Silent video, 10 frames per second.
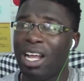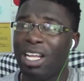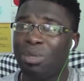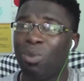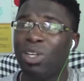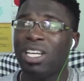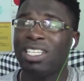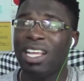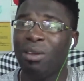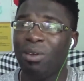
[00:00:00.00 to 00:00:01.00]
as much
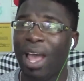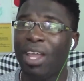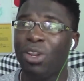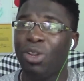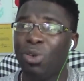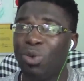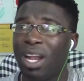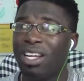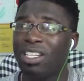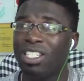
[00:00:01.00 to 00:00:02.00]
as I knew
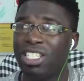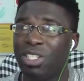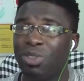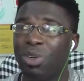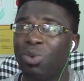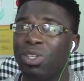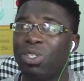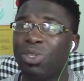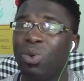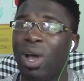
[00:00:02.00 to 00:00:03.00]
that the children were
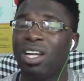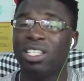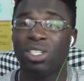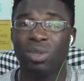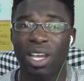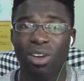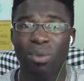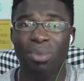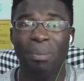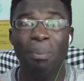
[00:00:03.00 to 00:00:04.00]
so anxious to get
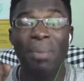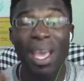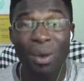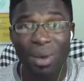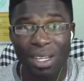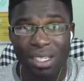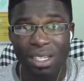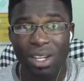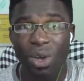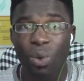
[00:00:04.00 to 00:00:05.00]
home, the parents
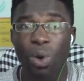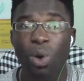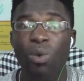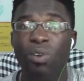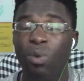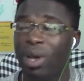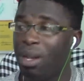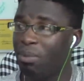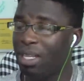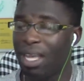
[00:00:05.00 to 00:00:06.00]
were
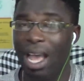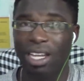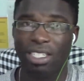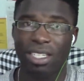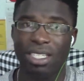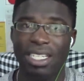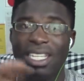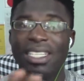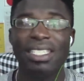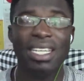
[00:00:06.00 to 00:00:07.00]
overwhelmingly anxious.
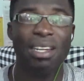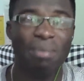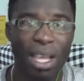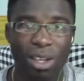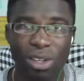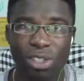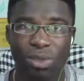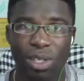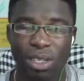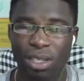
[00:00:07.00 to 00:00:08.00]
There's a saying in my
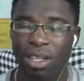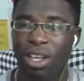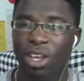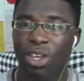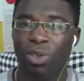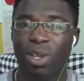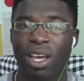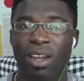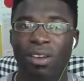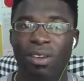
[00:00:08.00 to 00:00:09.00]
country, you
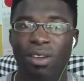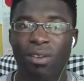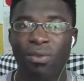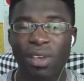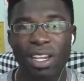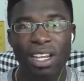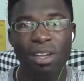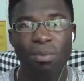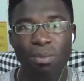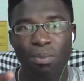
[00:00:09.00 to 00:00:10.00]
can feed
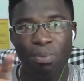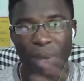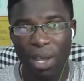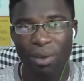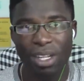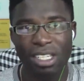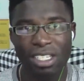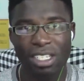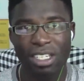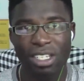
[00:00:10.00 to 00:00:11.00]
a
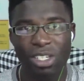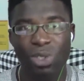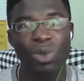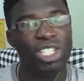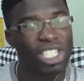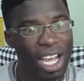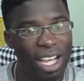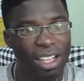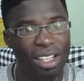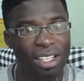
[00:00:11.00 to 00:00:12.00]
parent to a
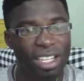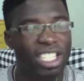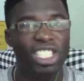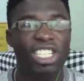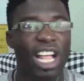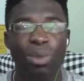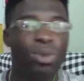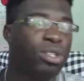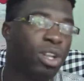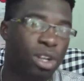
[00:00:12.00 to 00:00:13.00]
child, the child
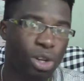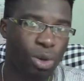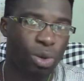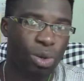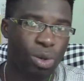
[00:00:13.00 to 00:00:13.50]
will not know,